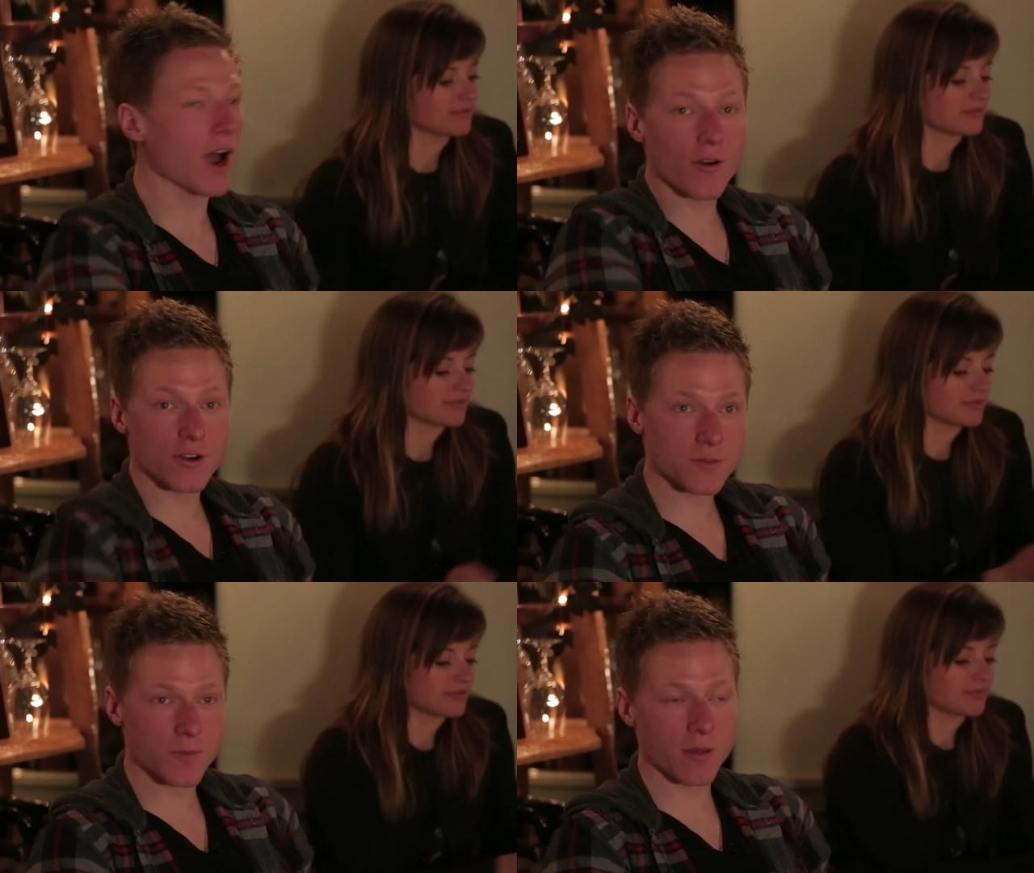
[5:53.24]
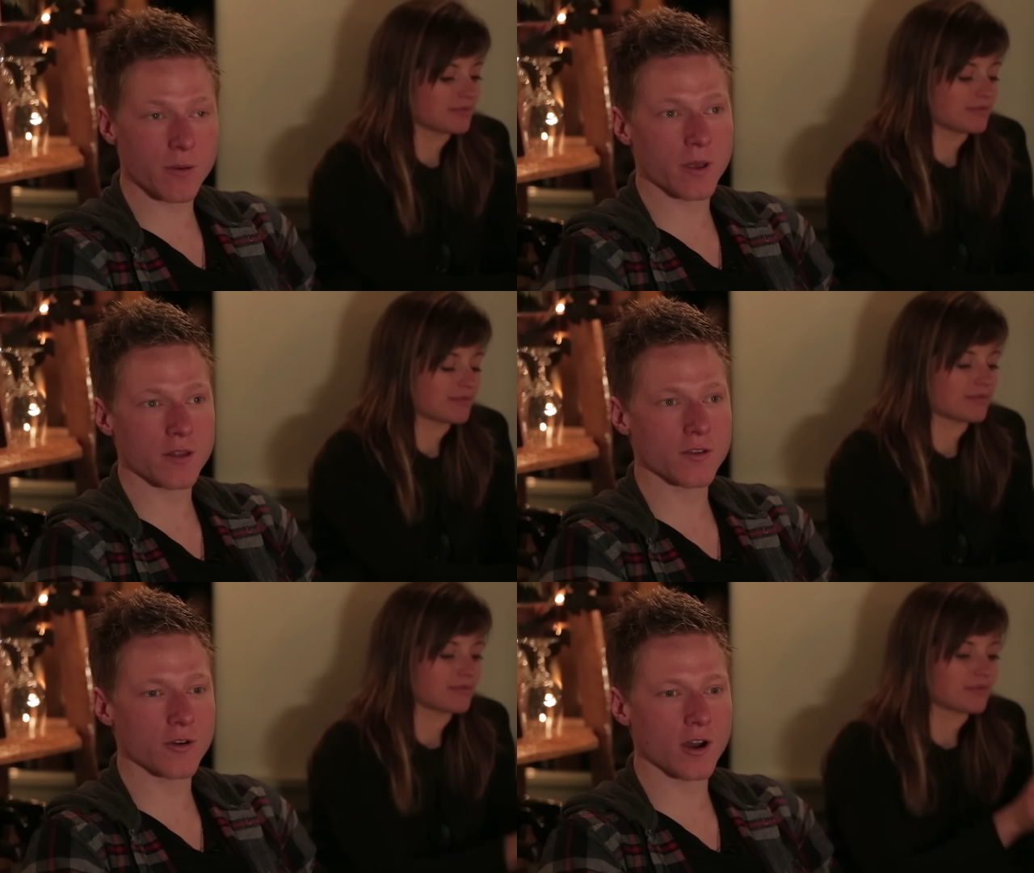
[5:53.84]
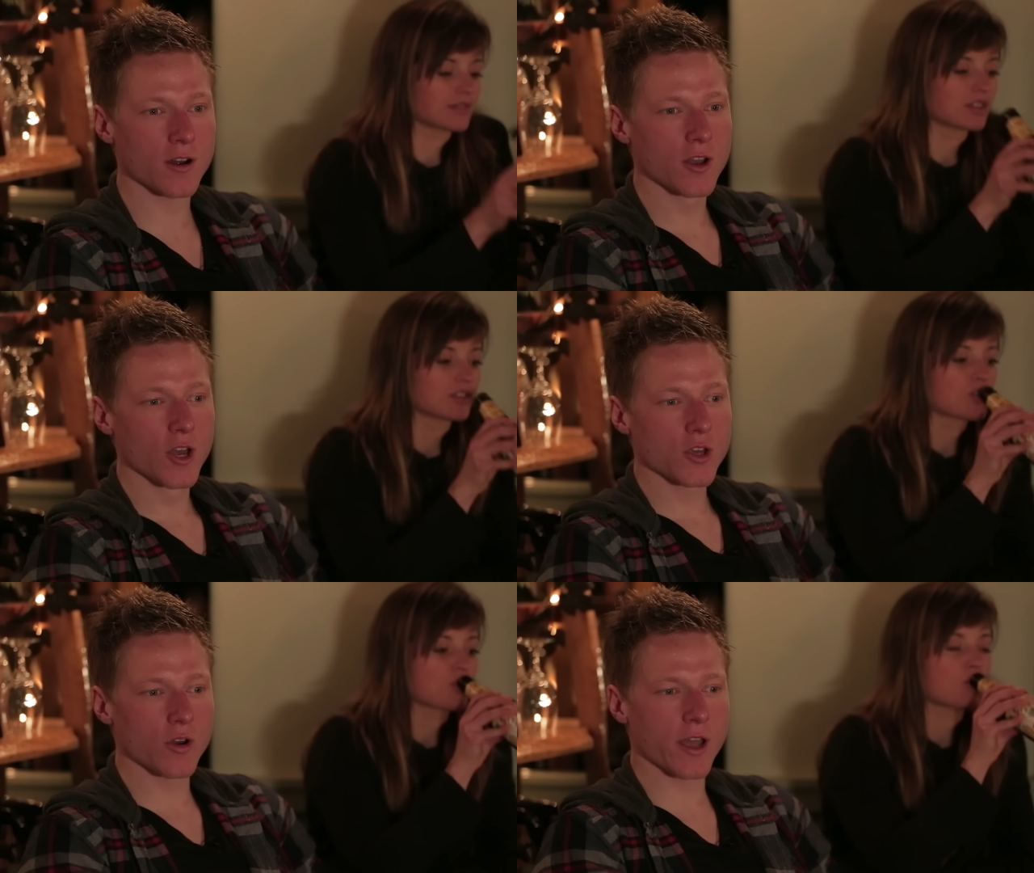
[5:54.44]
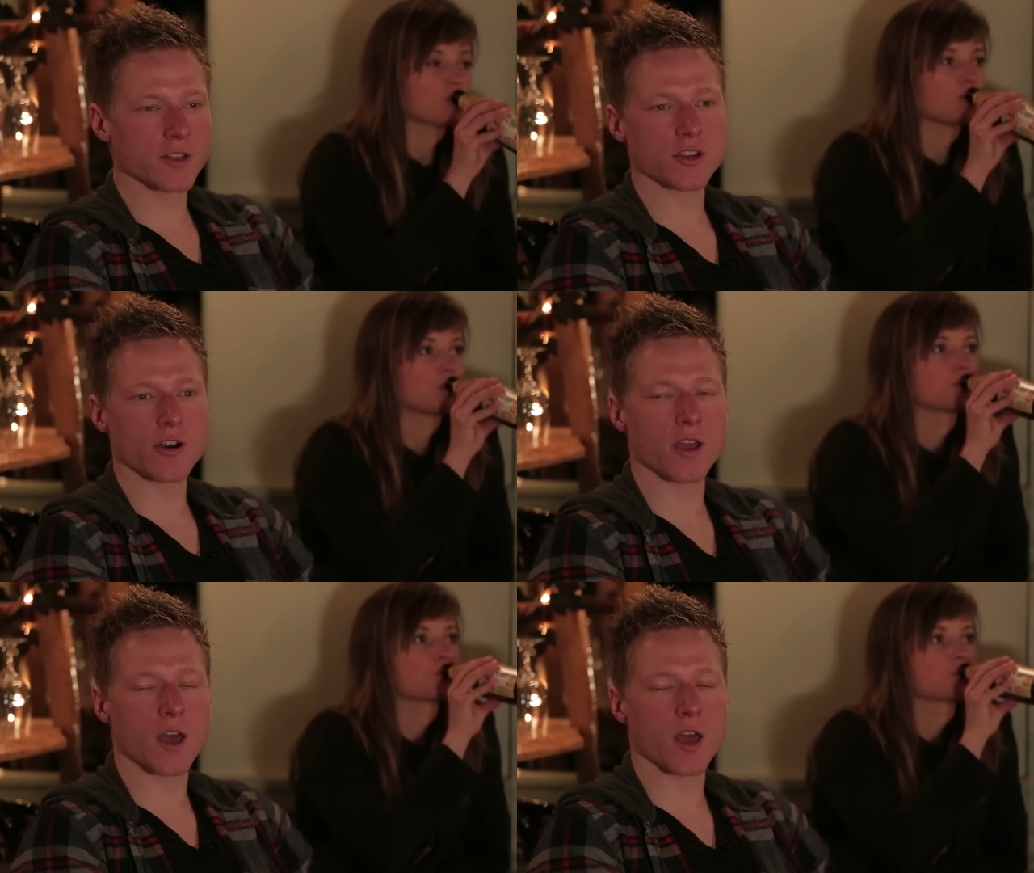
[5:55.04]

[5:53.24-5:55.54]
Speaker 1: hours maybe when you are you enjoy